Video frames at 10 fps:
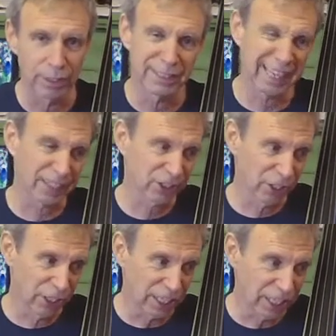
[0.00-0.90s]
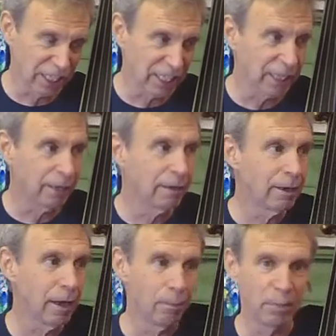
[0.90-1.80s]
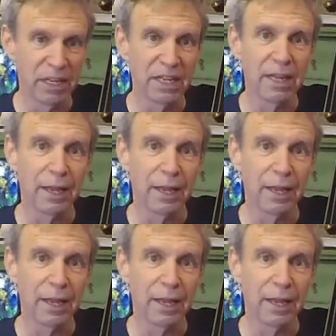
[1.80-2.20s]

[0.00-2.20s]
It's actually an E, a B,